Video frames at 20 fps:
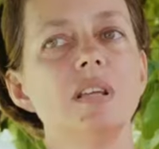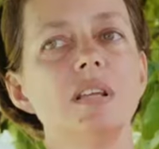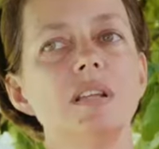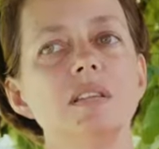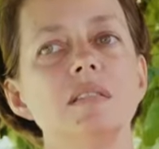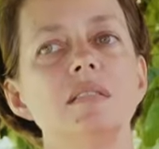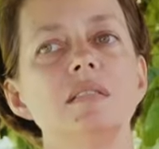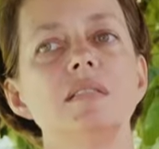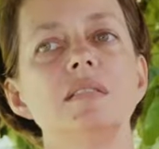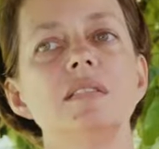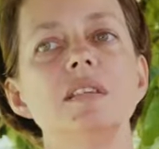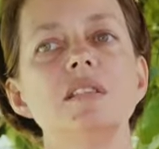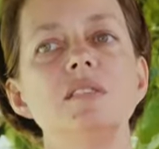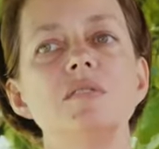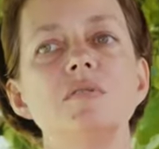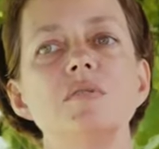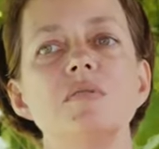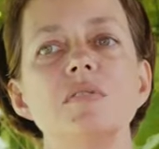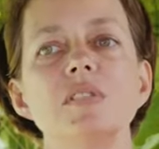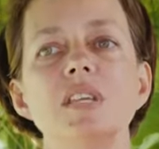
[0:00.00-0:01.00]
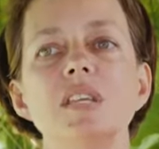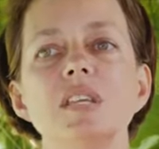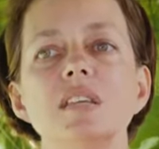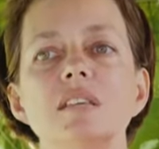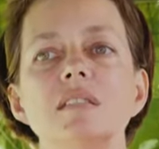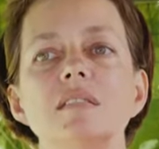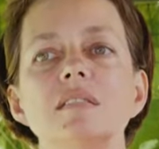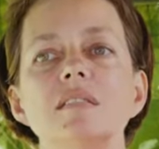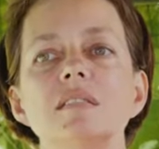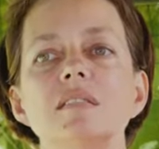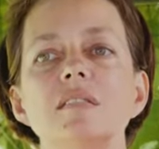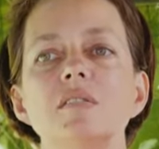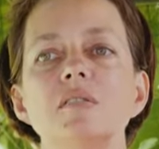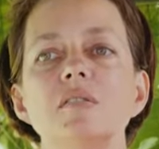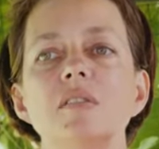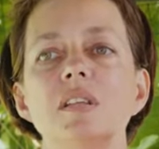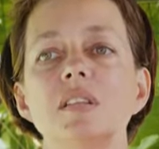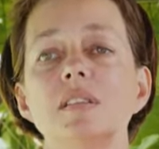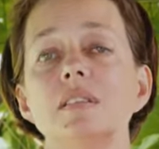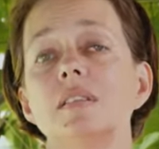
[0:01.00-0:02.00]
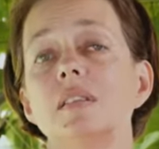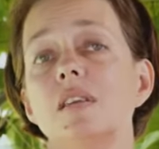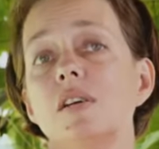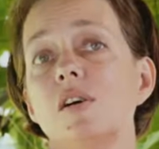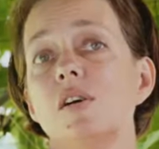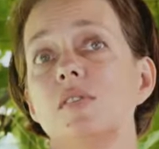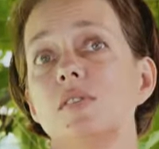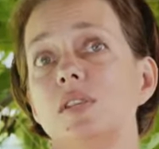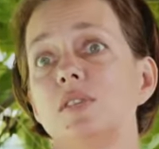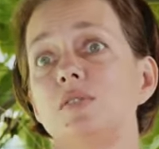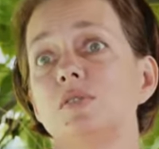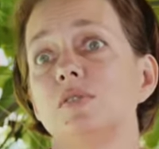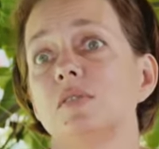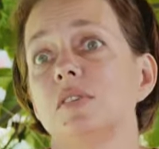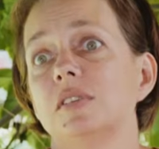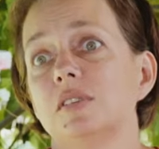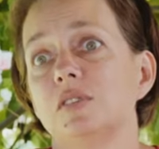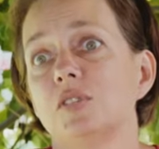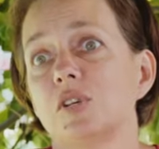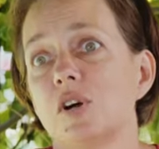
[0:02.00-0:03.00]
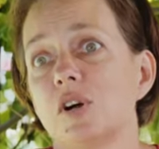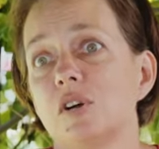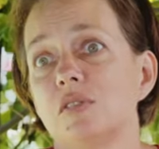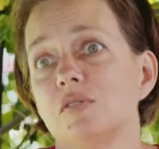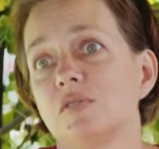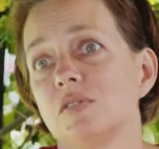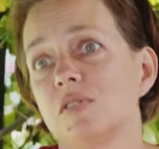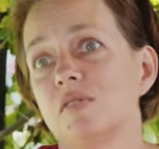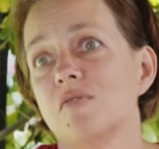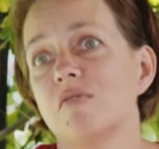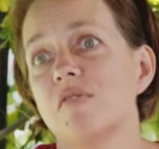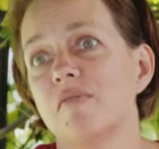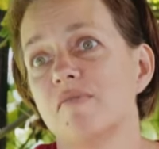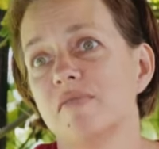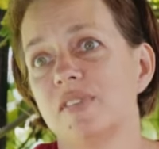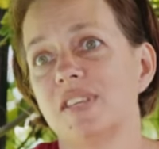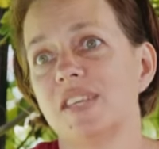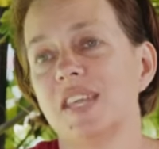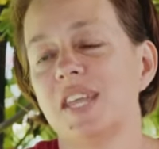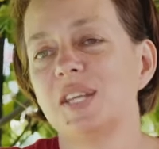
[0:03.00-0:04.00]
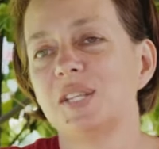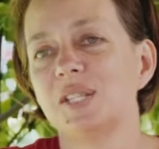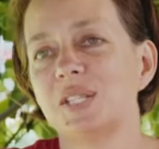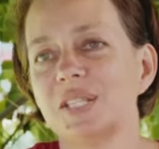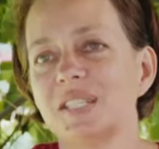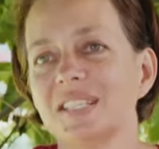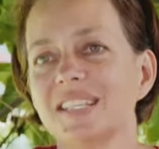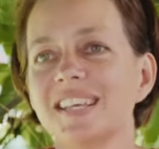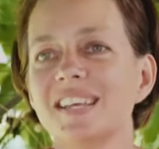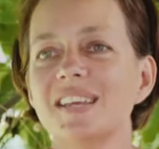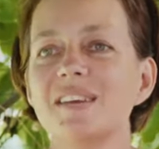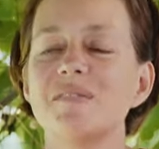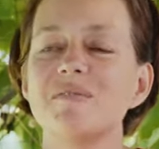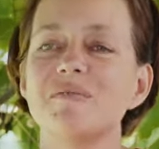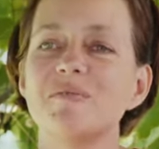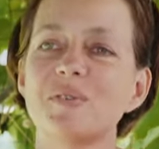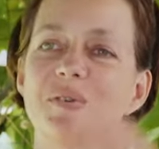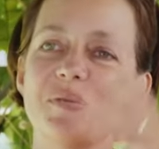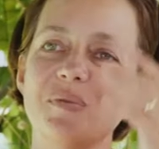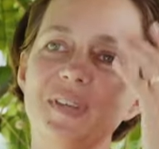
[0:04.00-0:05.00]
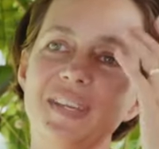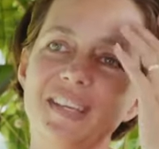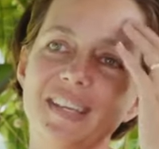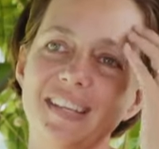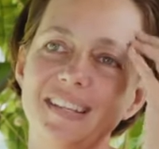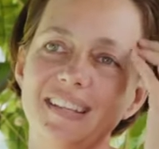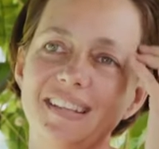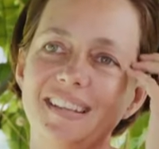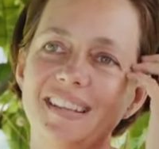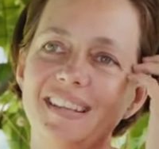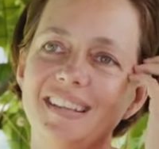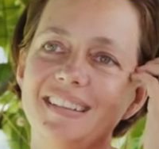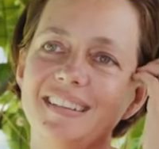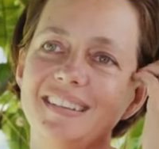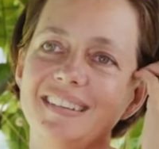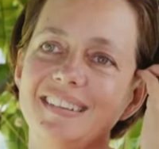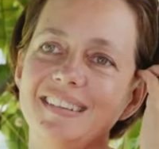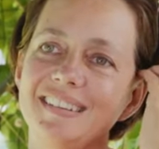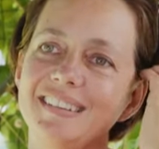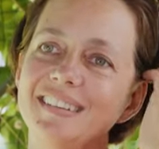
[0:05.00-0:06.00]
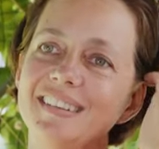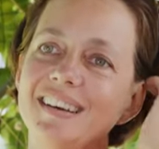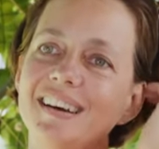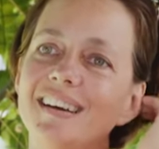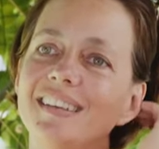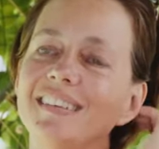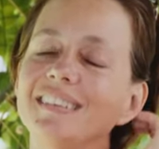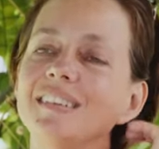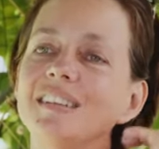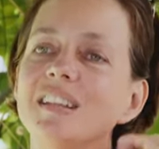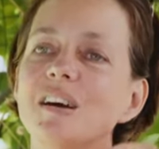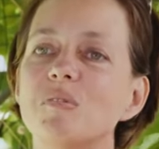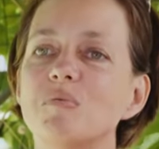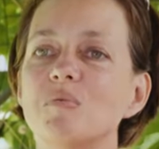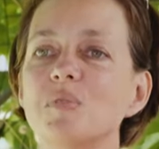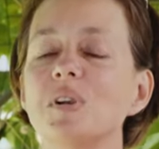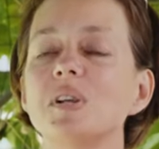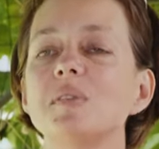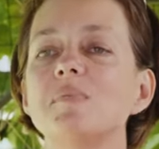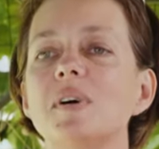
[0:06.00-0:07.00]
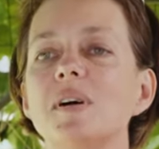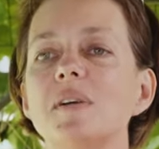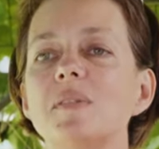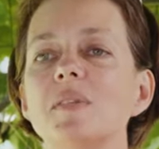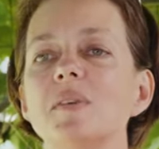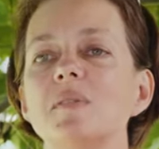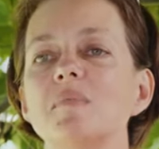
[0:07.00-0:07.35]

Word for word: than than you think, you know, and they are easier than a dog. You can go on vacation for a week and, and not not worry about